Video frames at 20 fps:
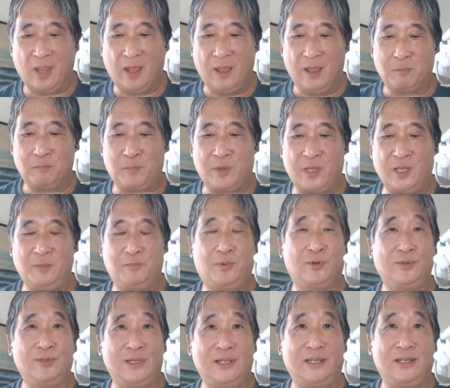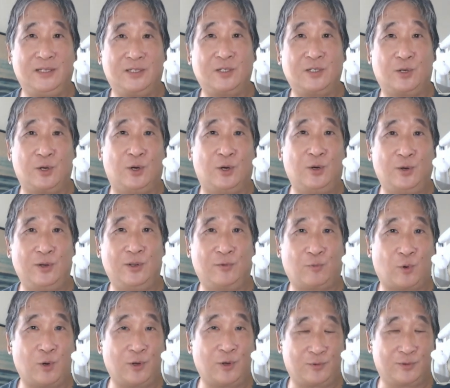People need to go and
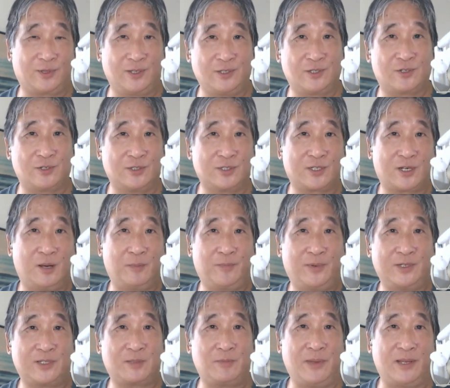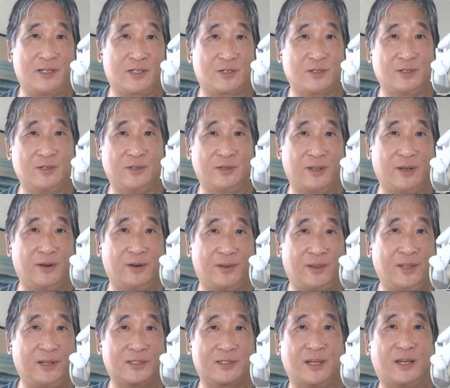work with the insurance companies to make sure there are
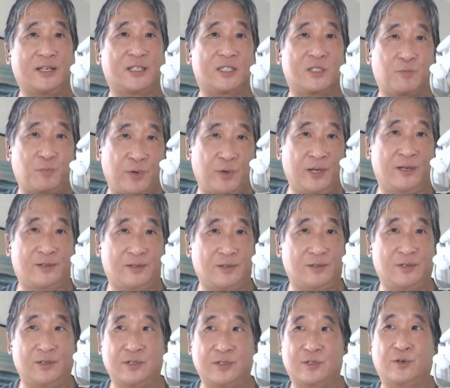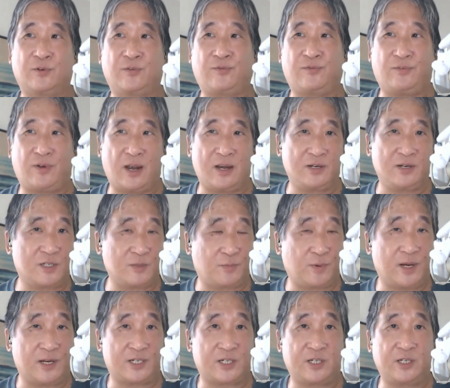things like sprinklers or fire
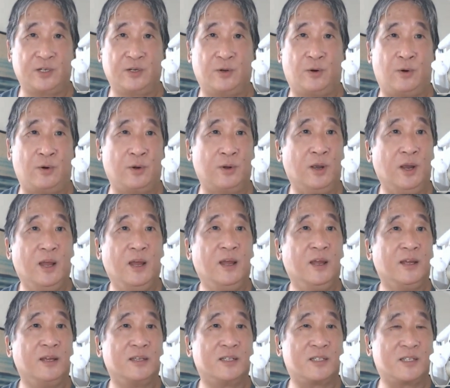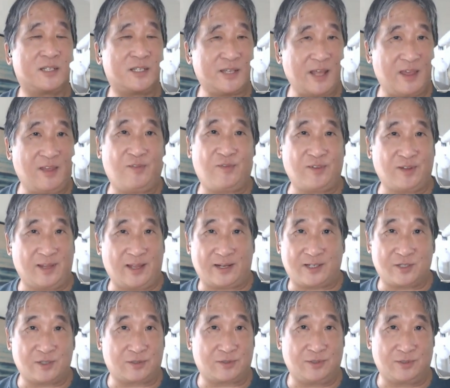suppression or safe
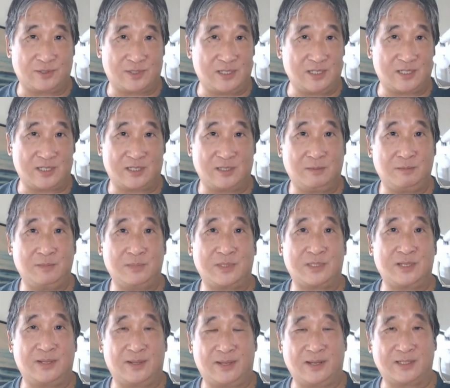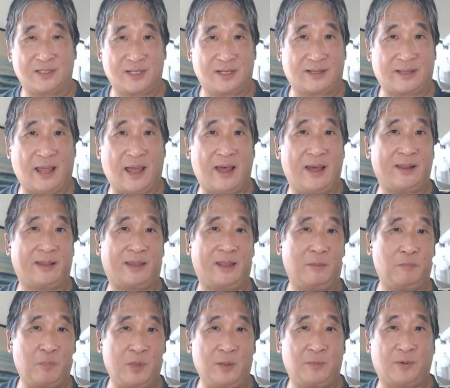electrical systems and things like that
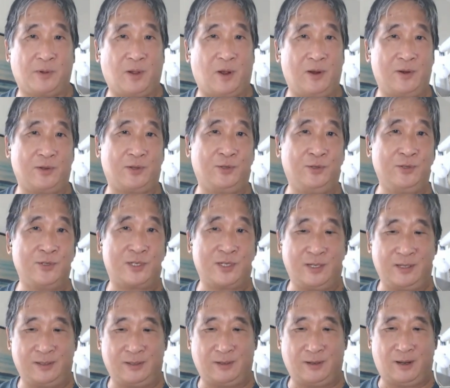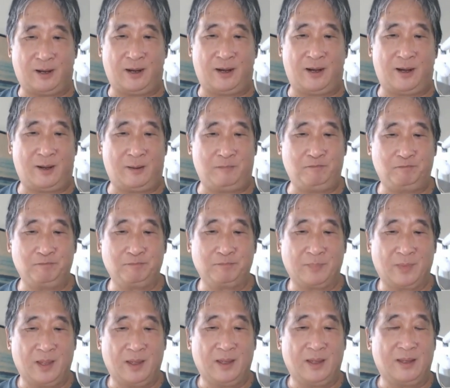that people aren't using um,
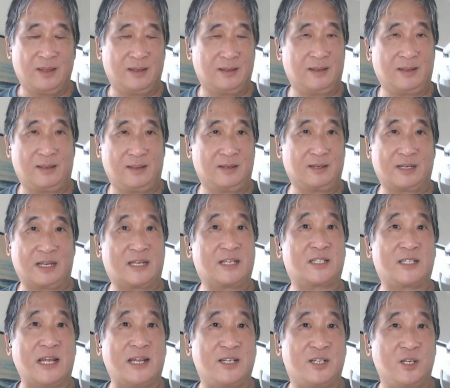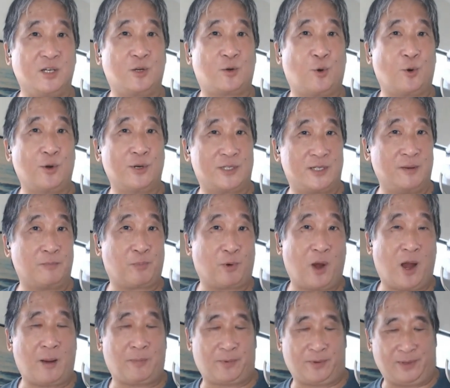extension cords
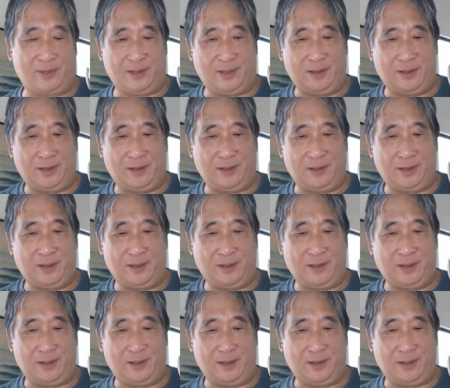improperly.